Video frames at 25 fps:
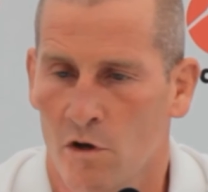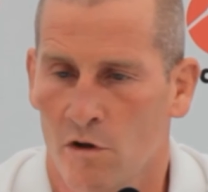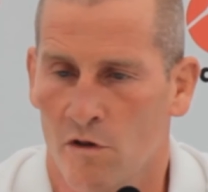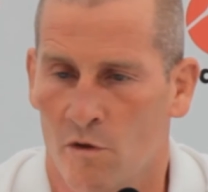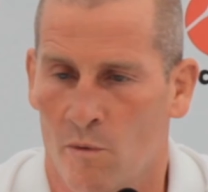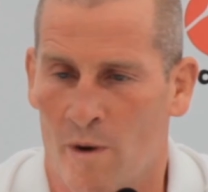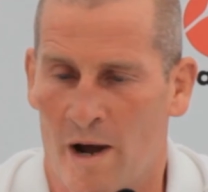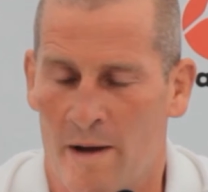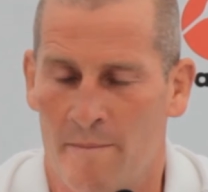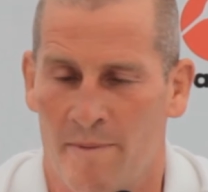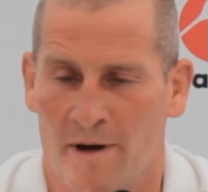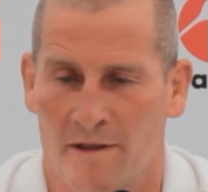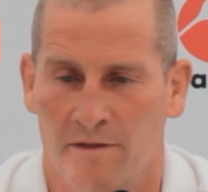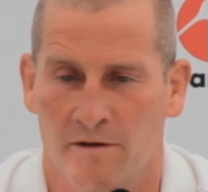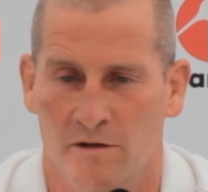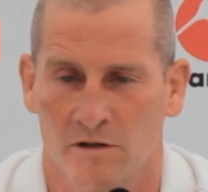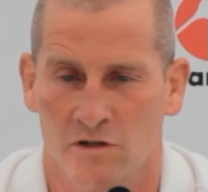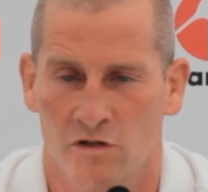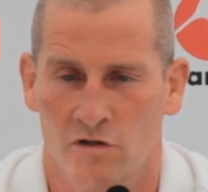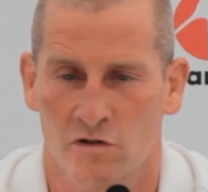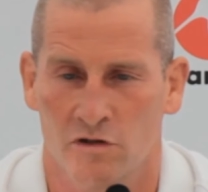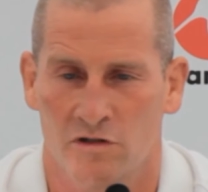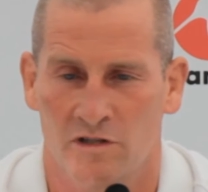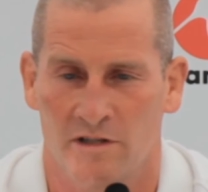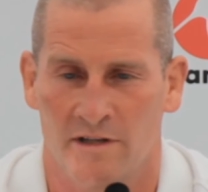the way Bath
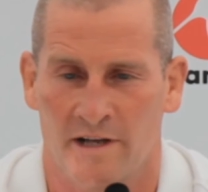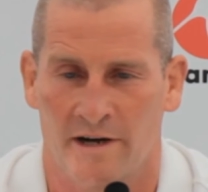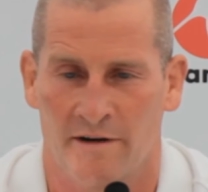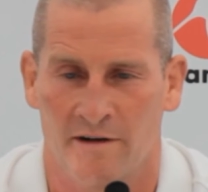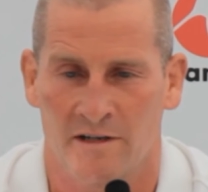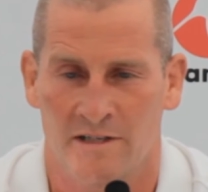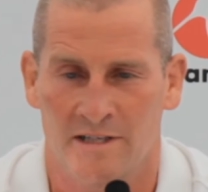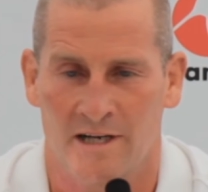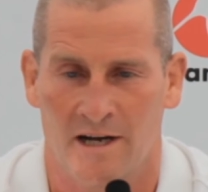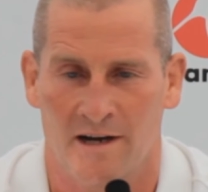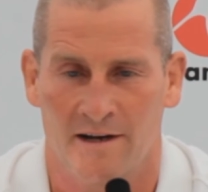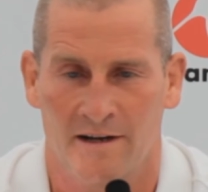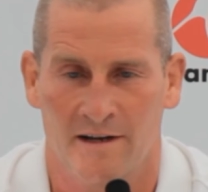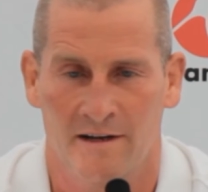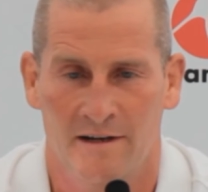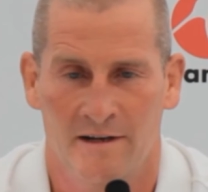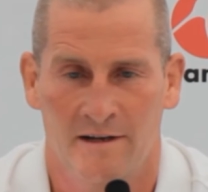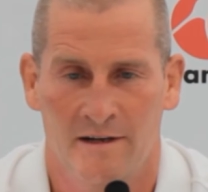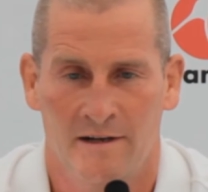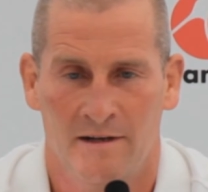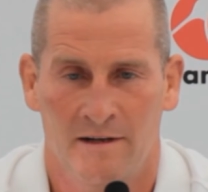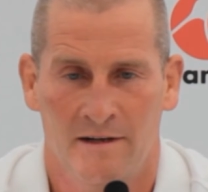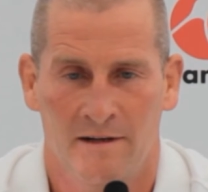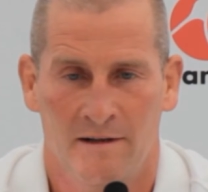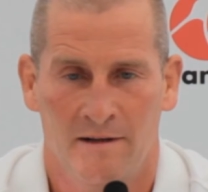constructed their attack,
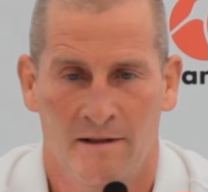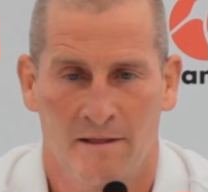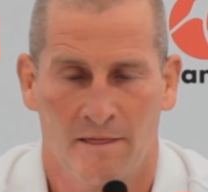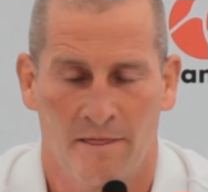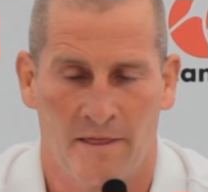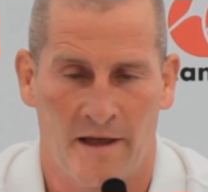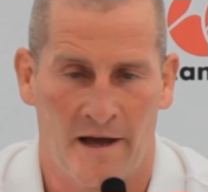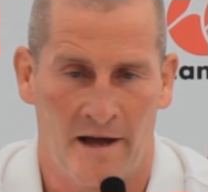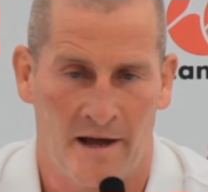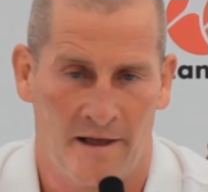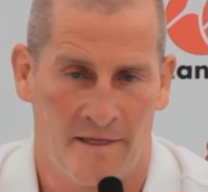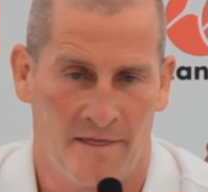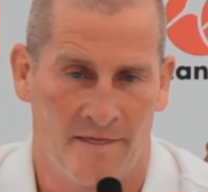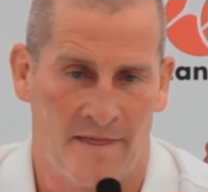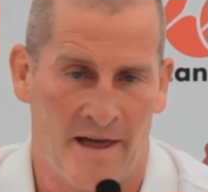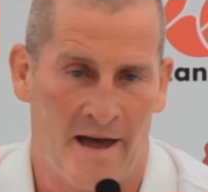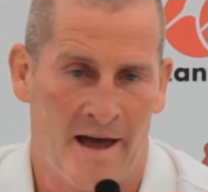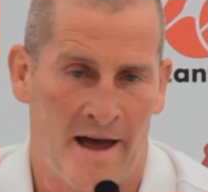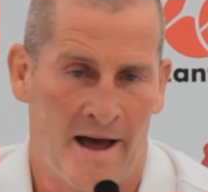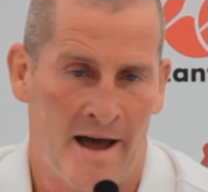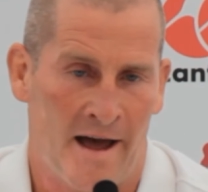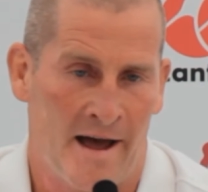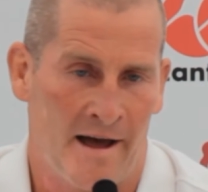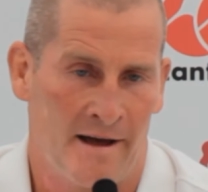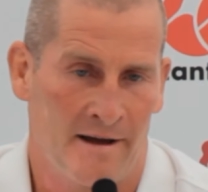
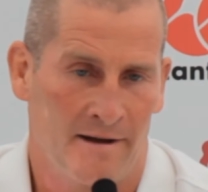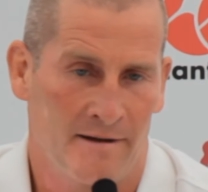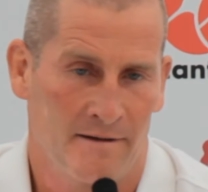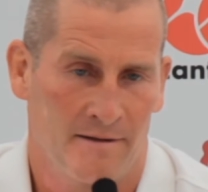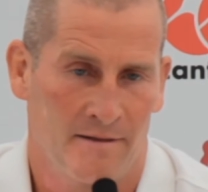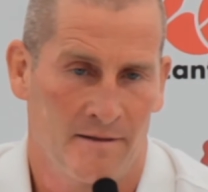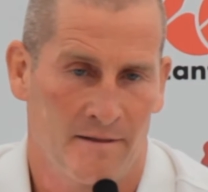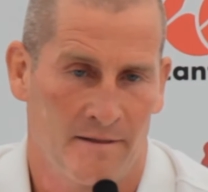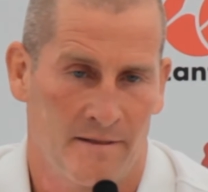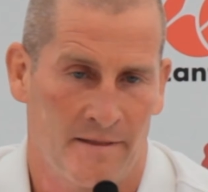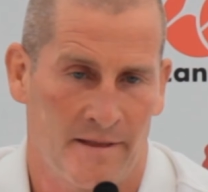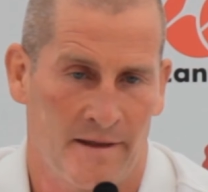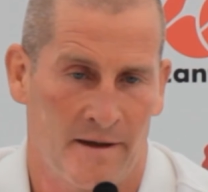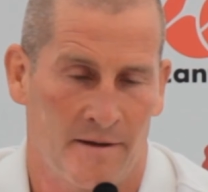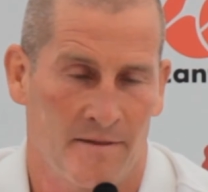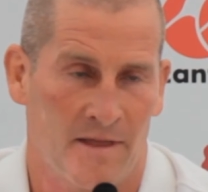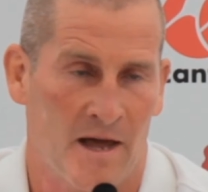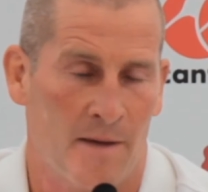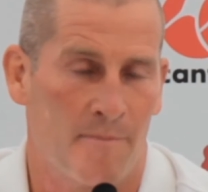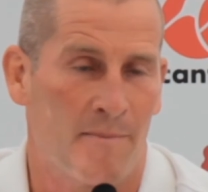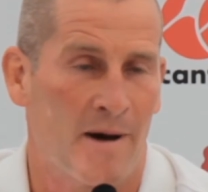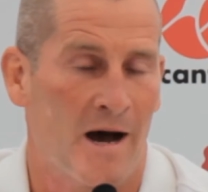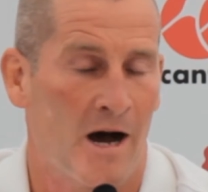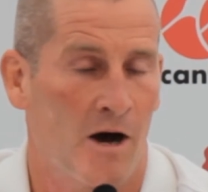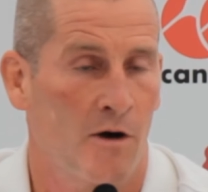
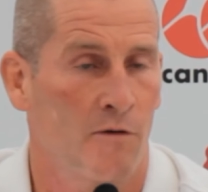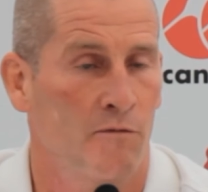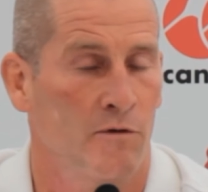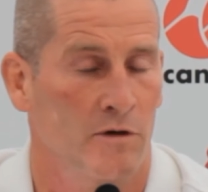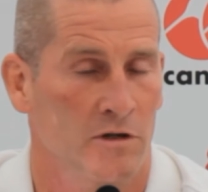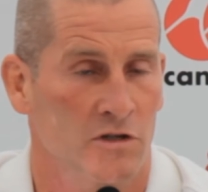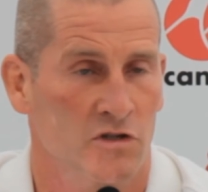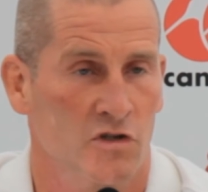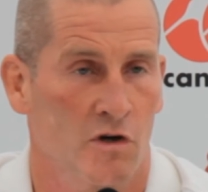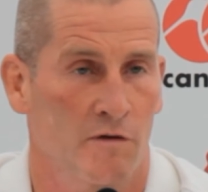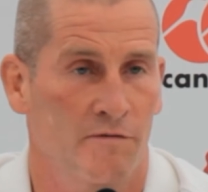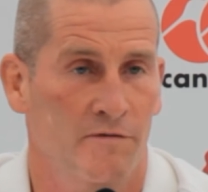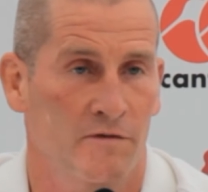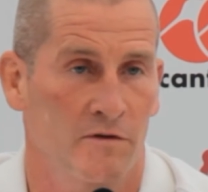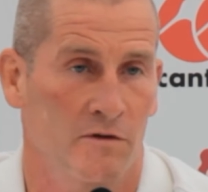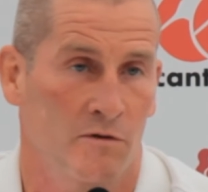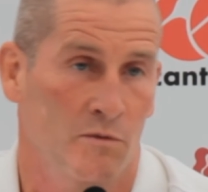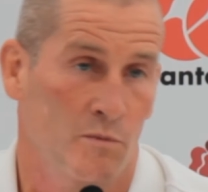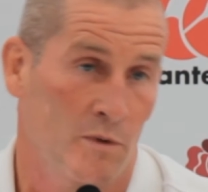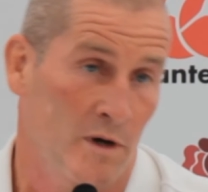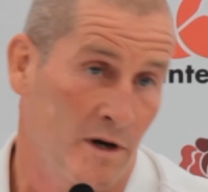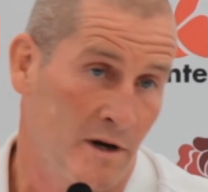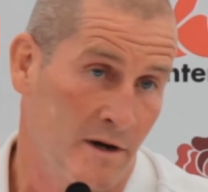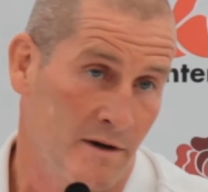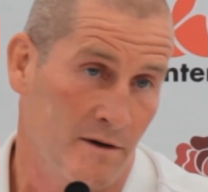their power runners
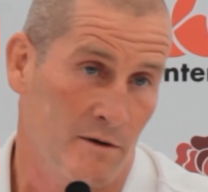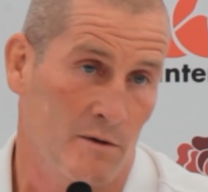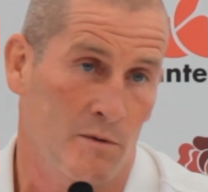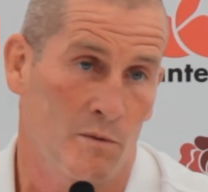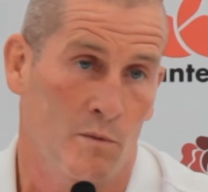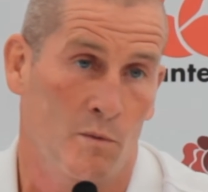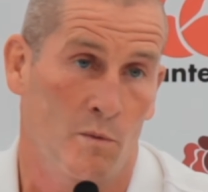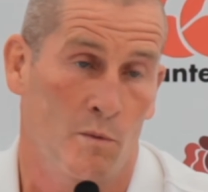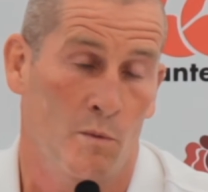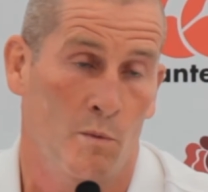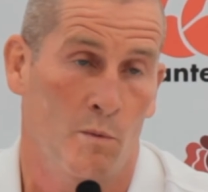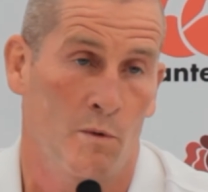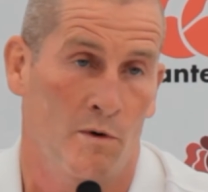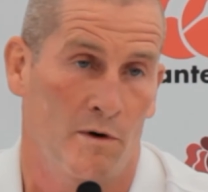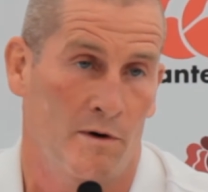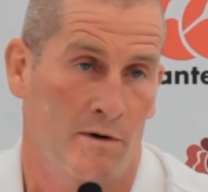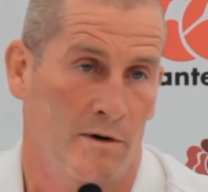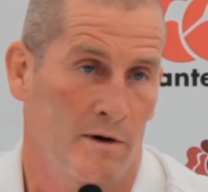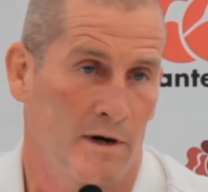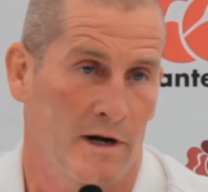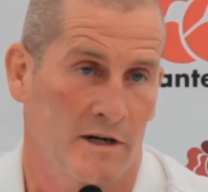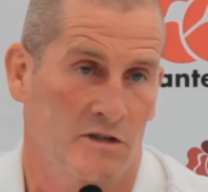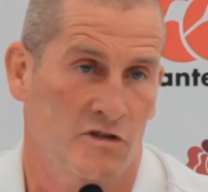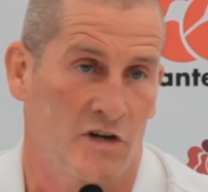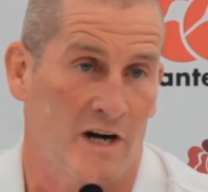often
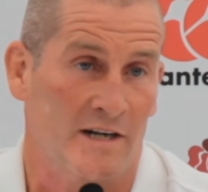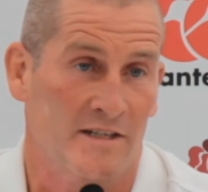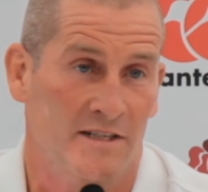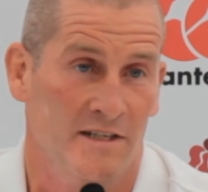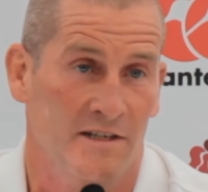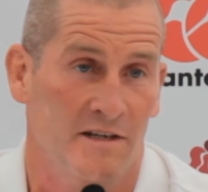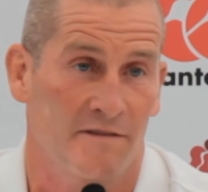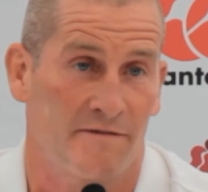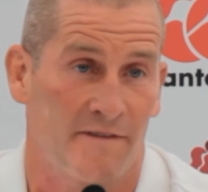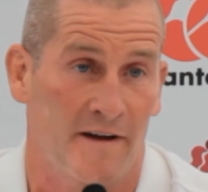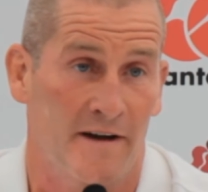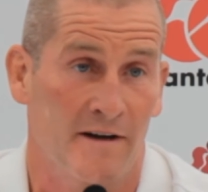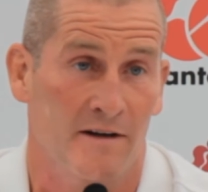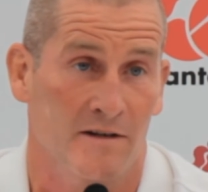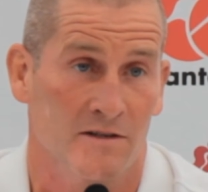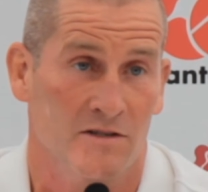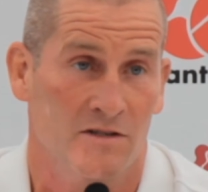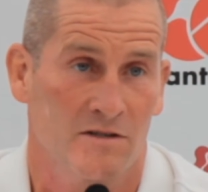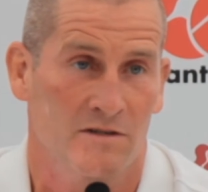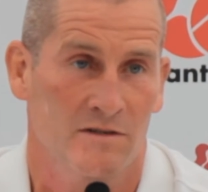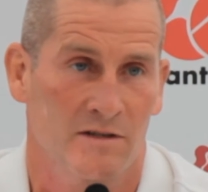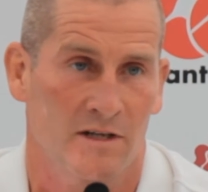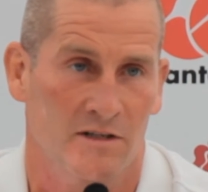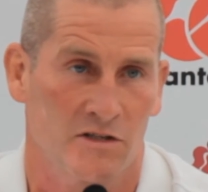were attracting defenders.